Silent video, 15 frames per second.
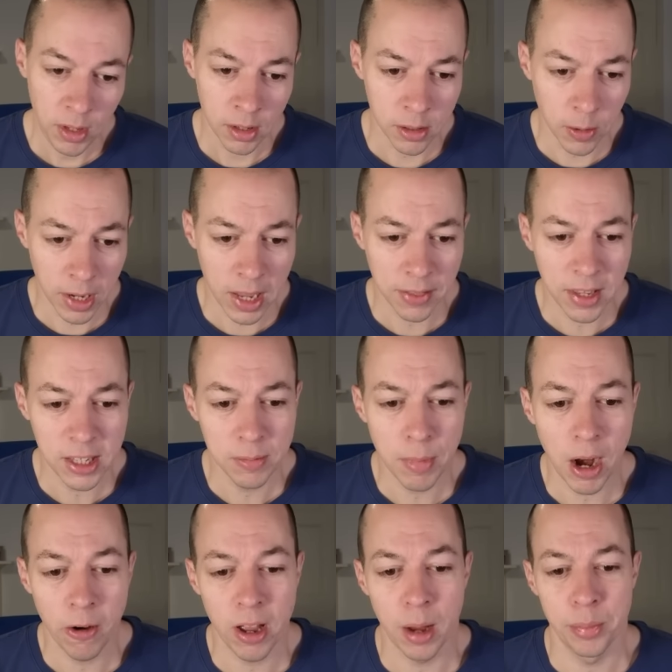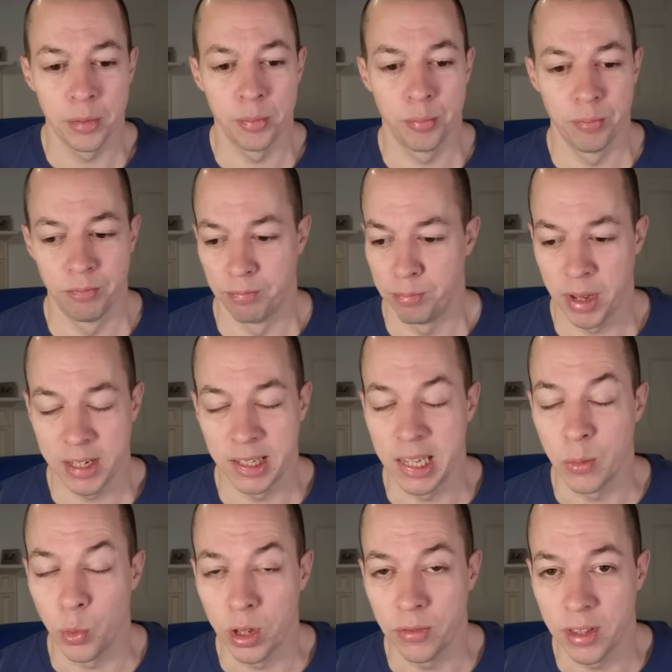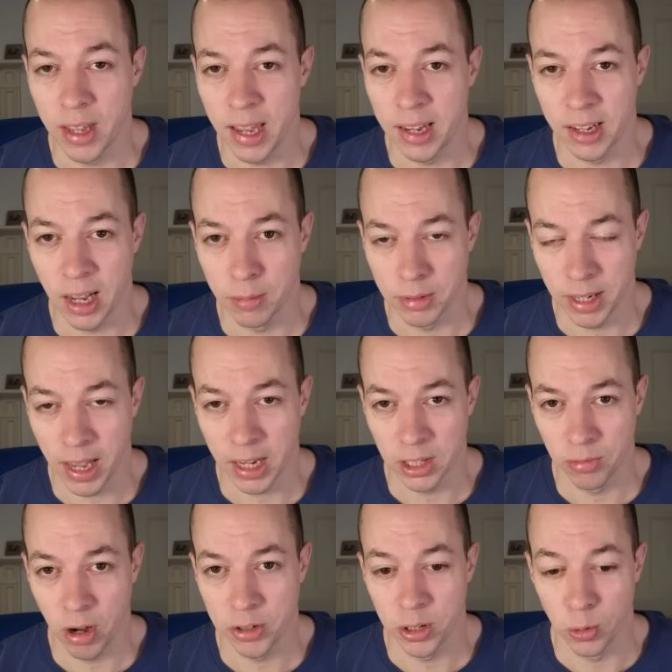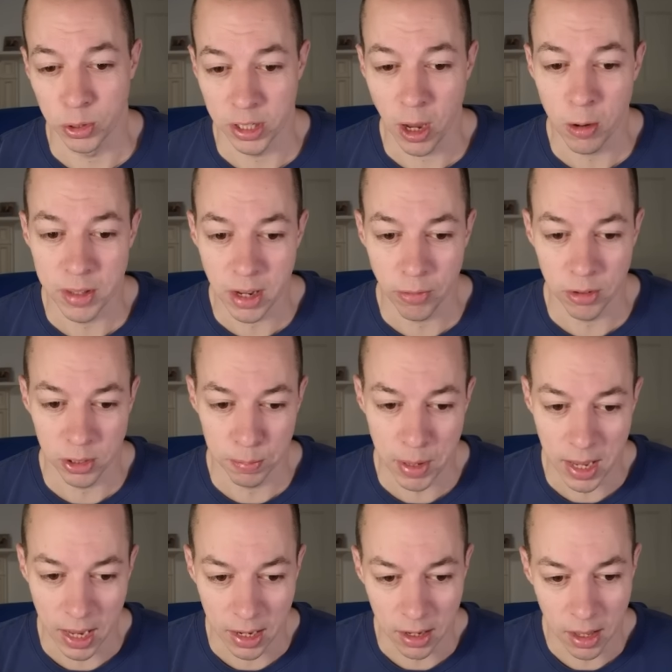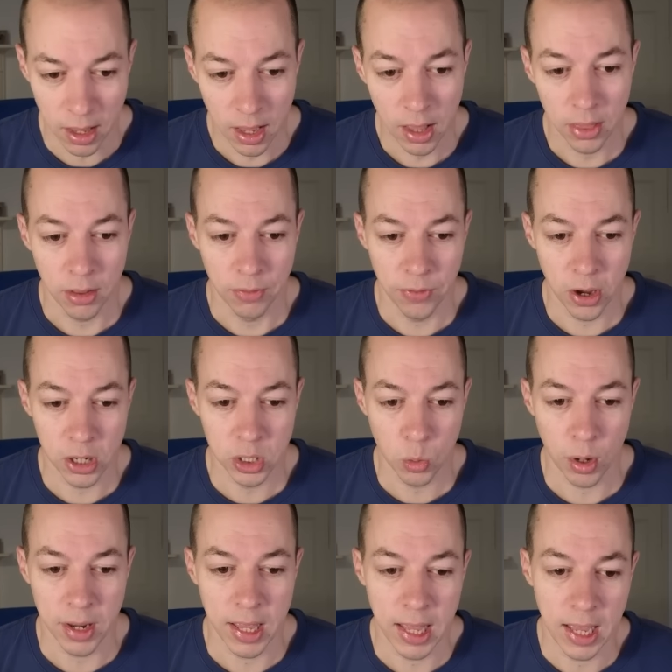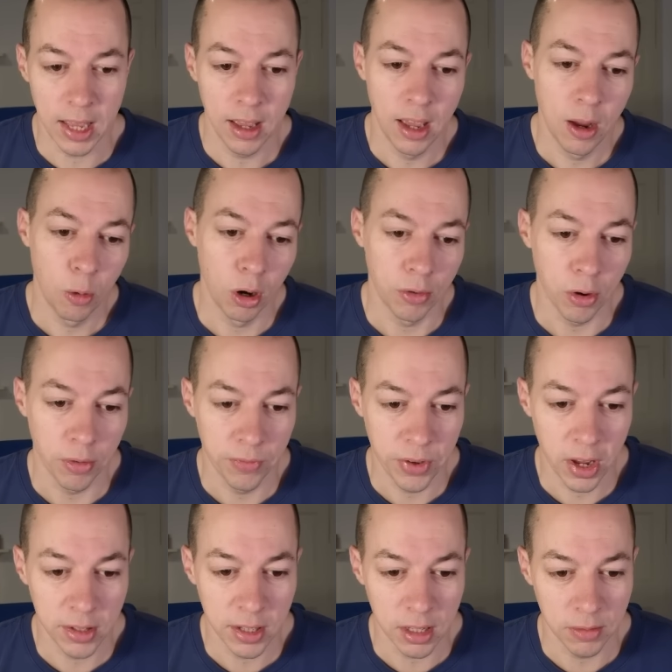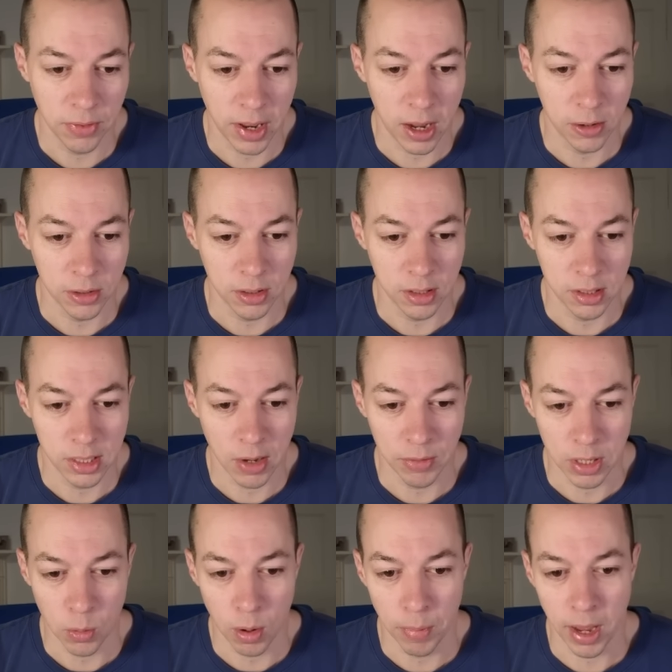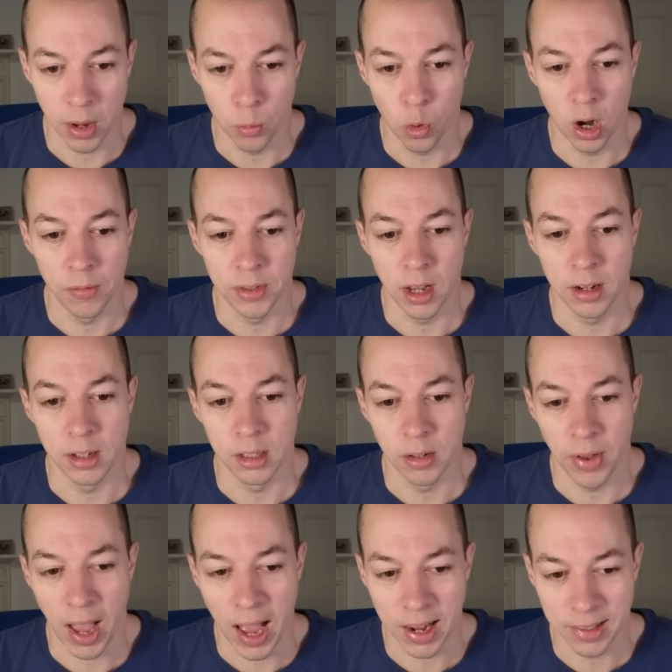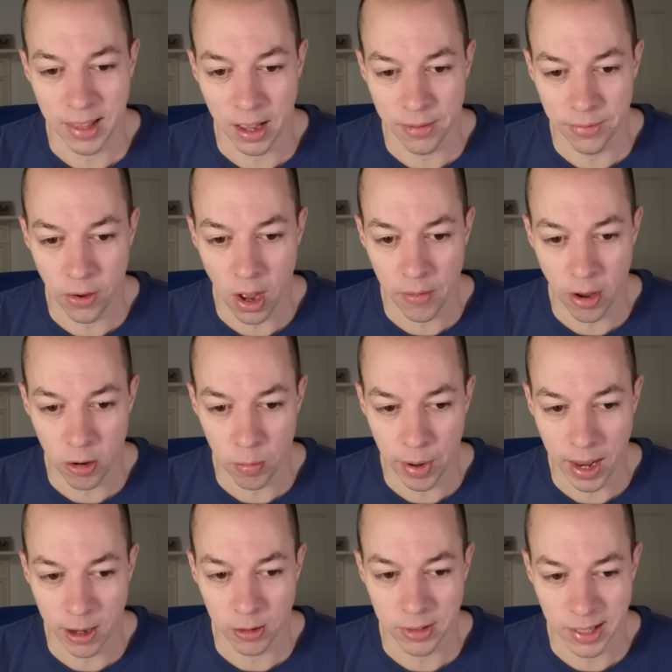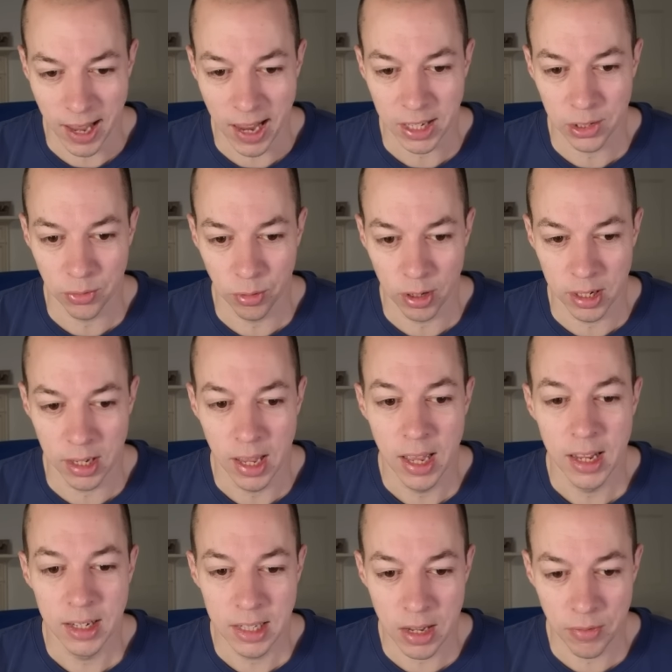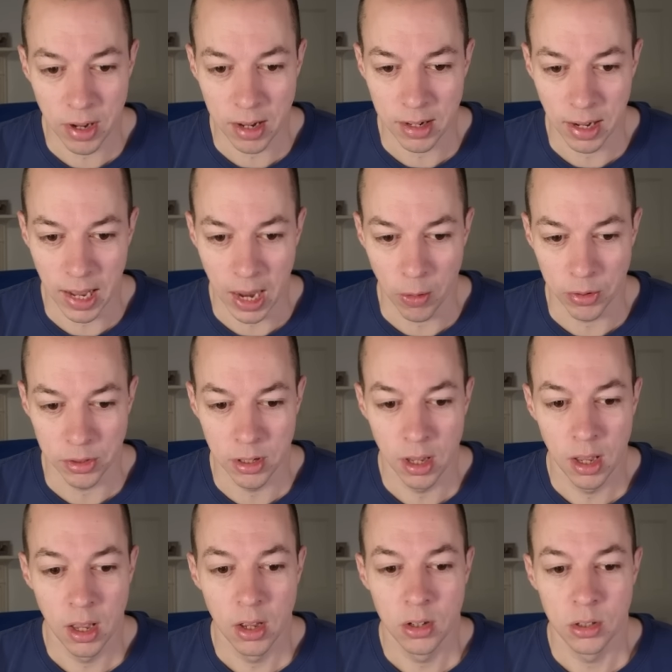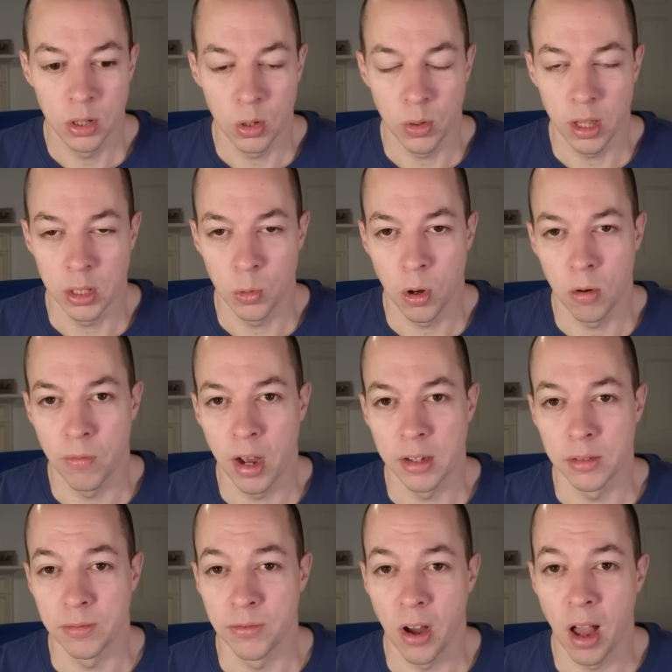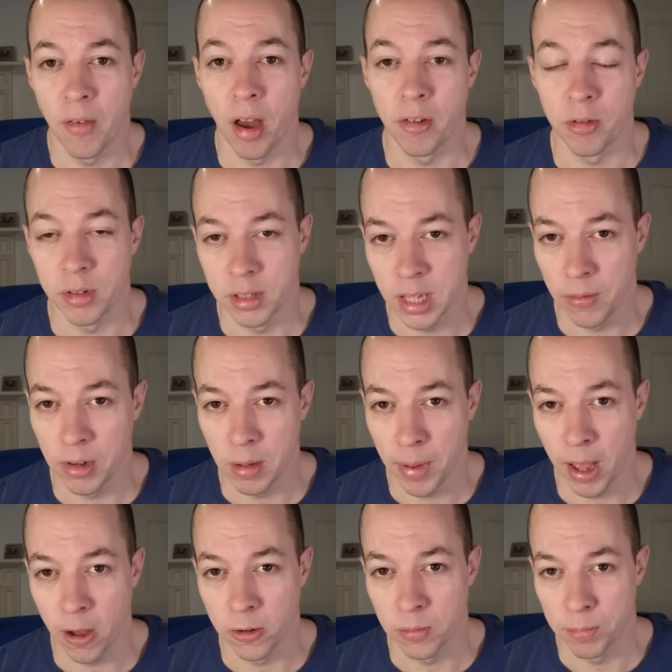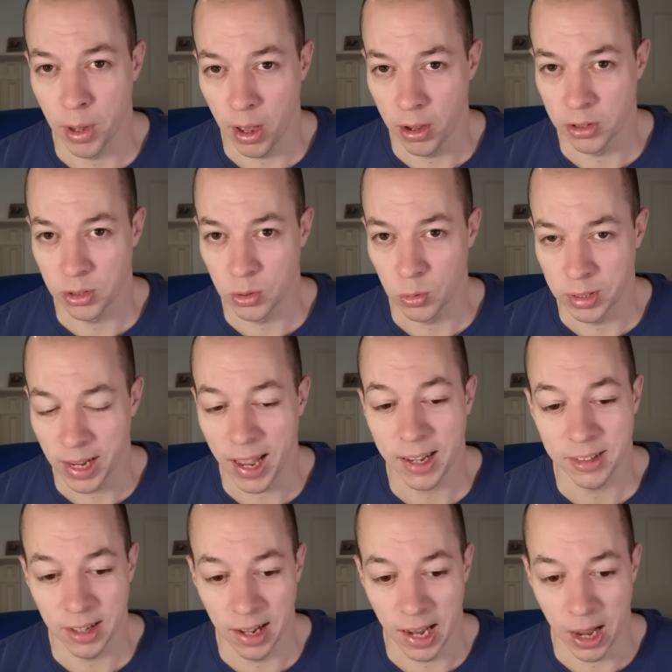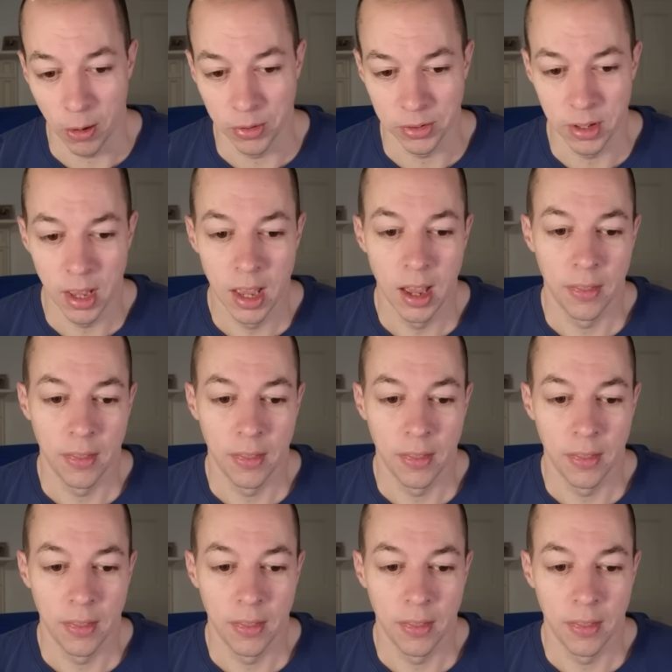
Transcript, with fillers: So again, these marry up basically with the income tax thresholds, The only difference being the first one here where I've got £13,071. What I've done is I've added that £500 tax-free dividend allowance to that £12,570 personal tax allowance.